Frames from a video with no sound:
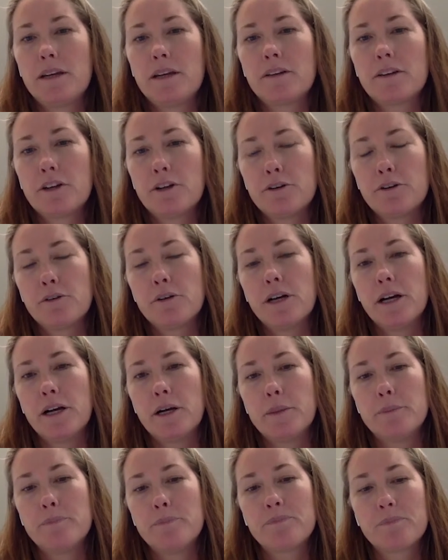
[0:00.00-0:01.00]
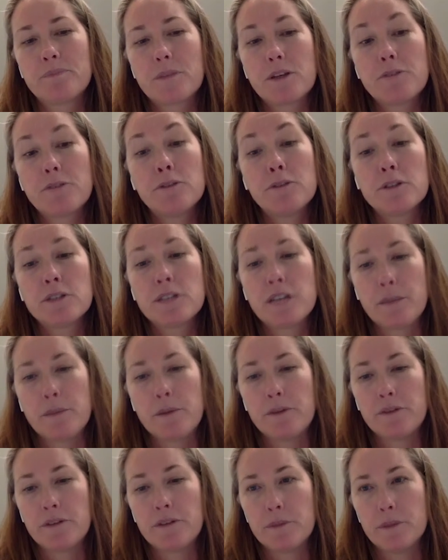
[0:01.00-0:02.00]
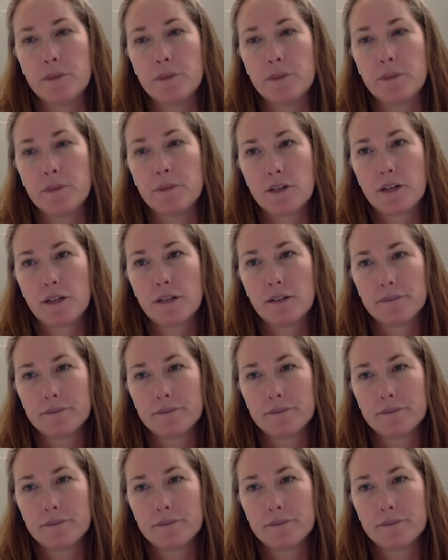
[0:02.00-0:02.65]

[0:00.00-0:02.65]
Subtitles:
and go full time over to Milk Stork.